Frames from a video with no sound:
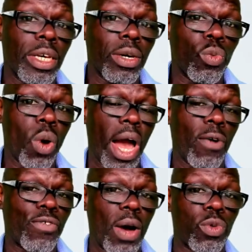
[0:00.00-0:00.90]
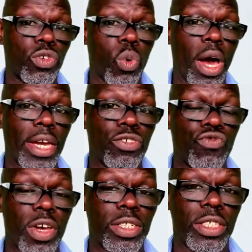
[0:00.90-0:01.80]
what I found was quite
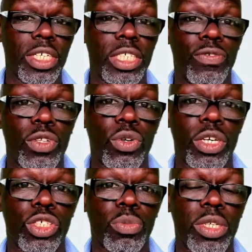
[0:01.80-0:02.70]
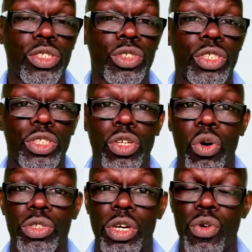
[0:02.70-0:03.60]
interesting is if you look at somebody such as
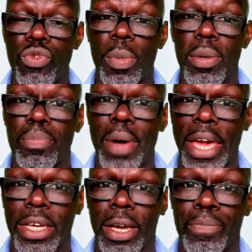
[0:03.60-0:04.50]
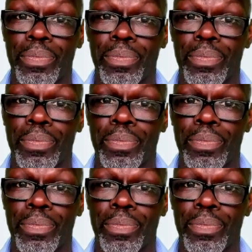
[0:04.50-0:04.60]
Dr. Robert Becker.